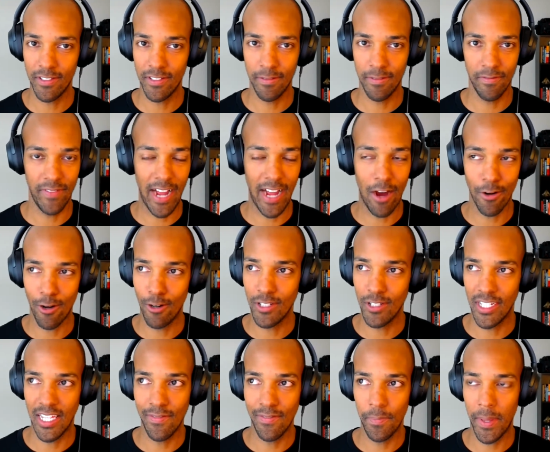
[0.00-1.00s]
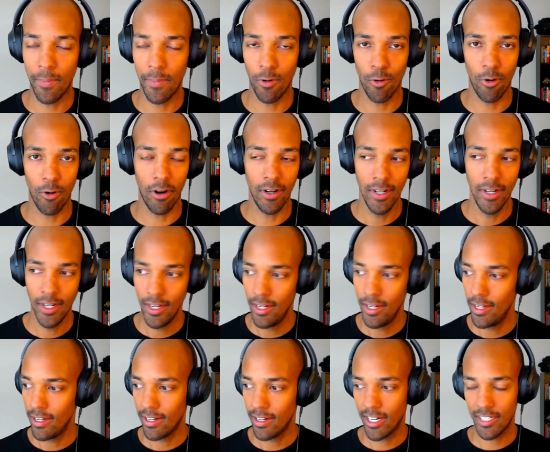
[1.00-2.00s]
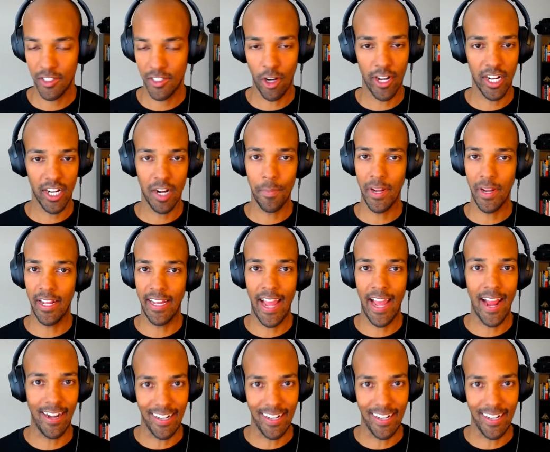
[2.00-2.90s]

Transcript: founders and even people who are starting a company again.